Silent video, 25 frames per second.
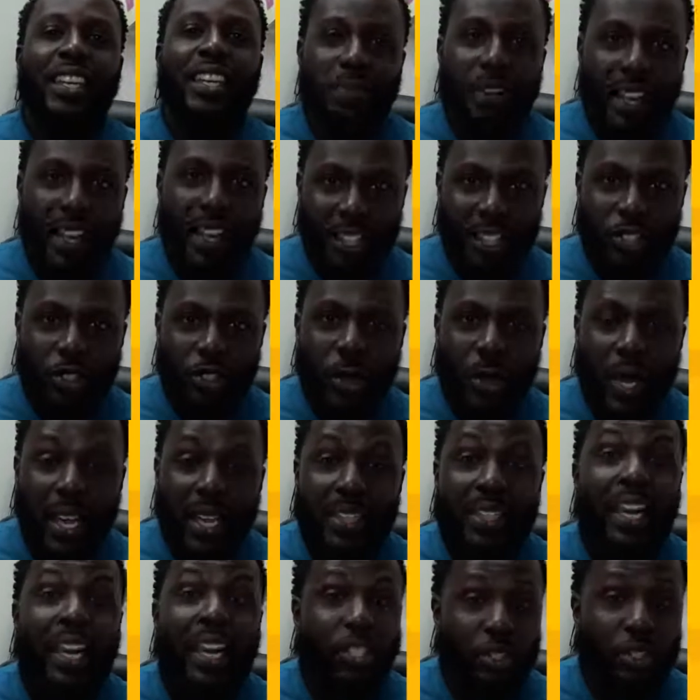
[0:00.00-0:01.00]
in financial
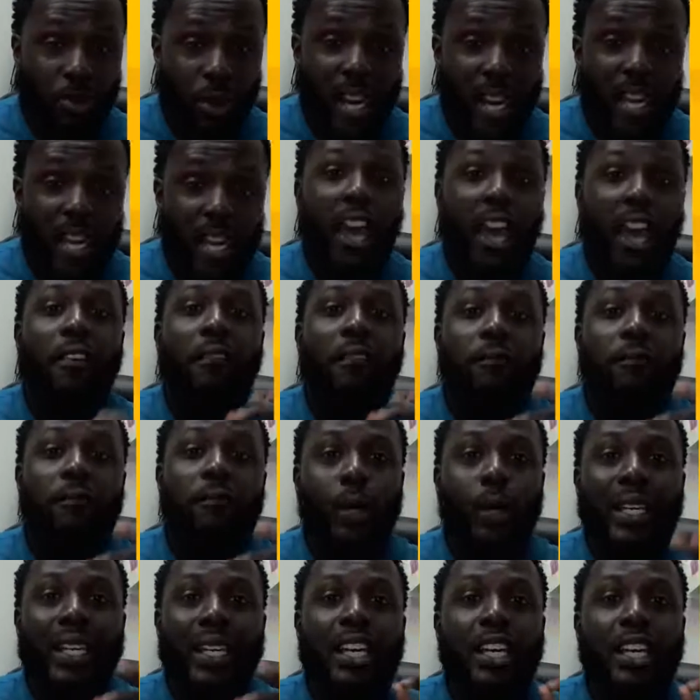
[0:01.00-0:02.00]
aid. That's right,
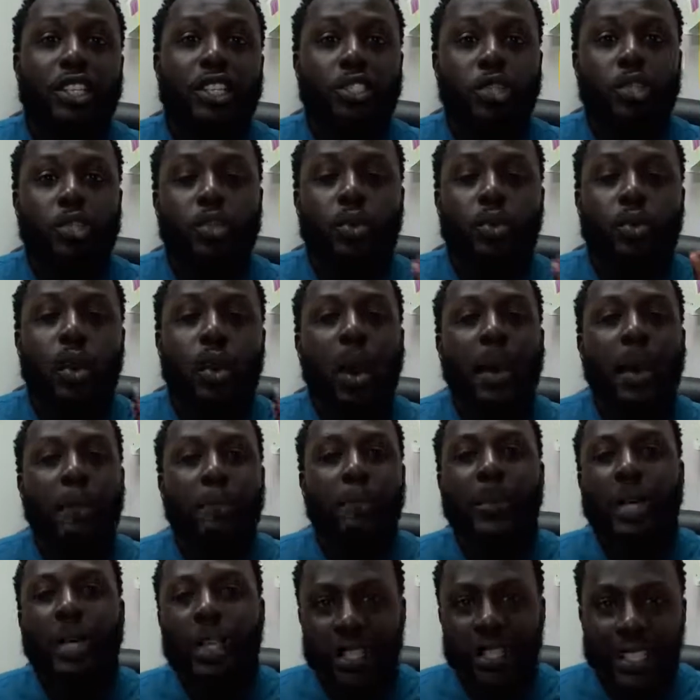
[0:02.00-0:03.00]
$42
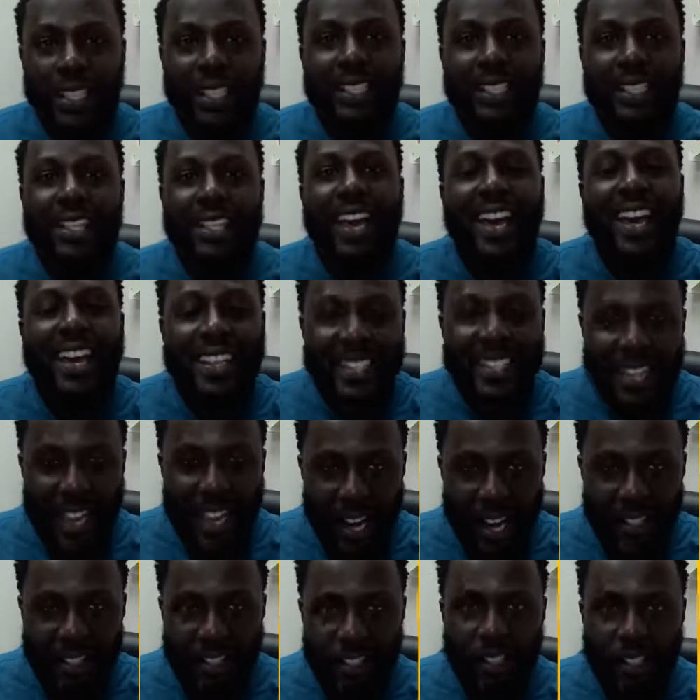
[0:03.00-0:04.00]
million.
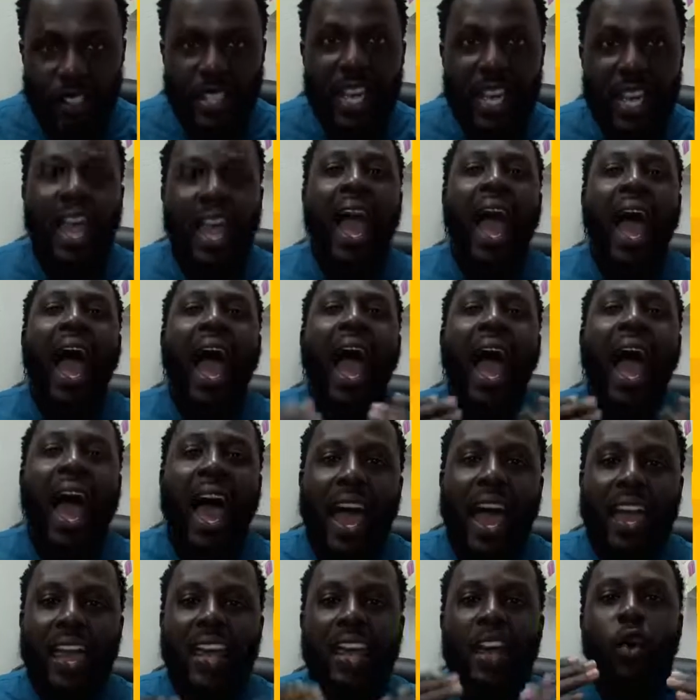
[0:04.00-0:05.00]

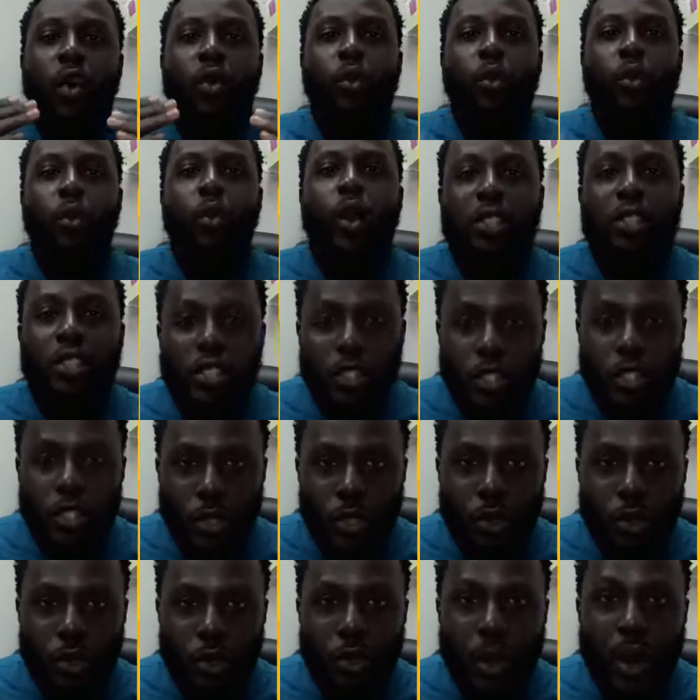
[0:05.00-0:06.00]
I want
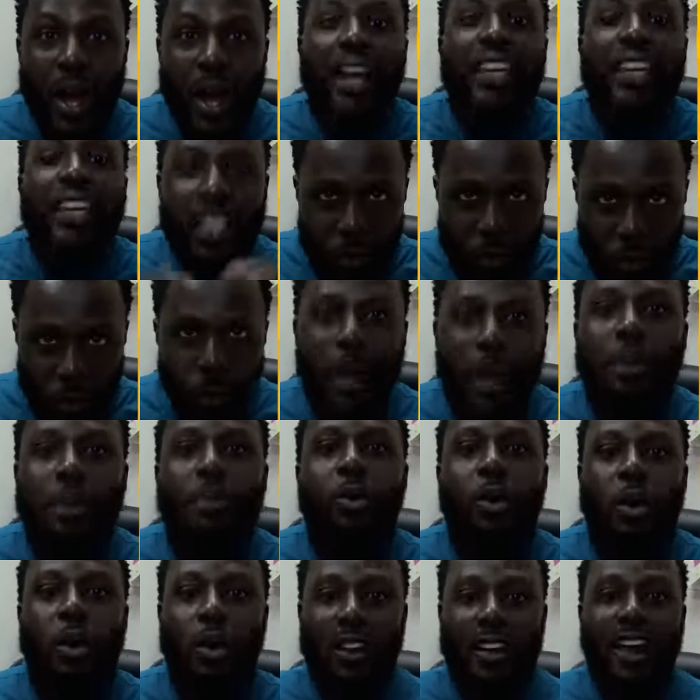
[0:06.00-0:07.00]
to give
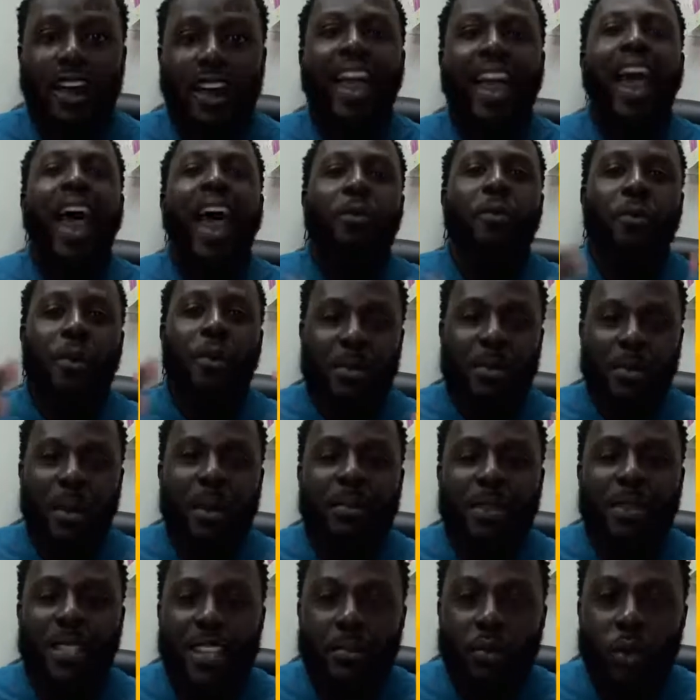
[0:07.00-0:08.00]
away more. I want to
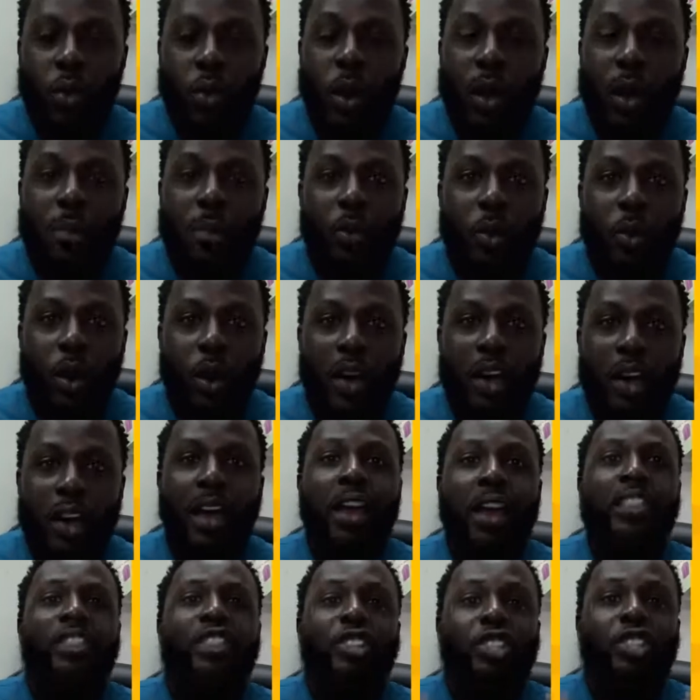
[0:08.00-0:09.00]
be able to give away more.
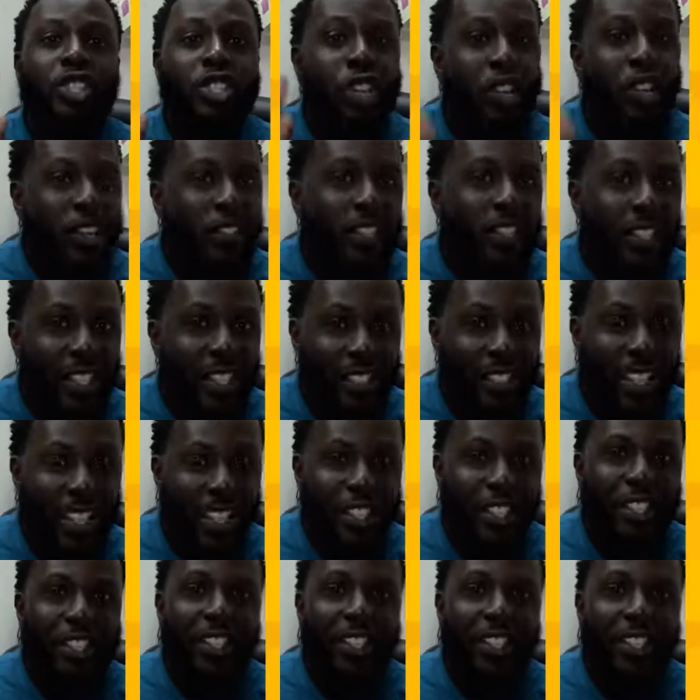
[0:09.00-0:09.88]
There's certain things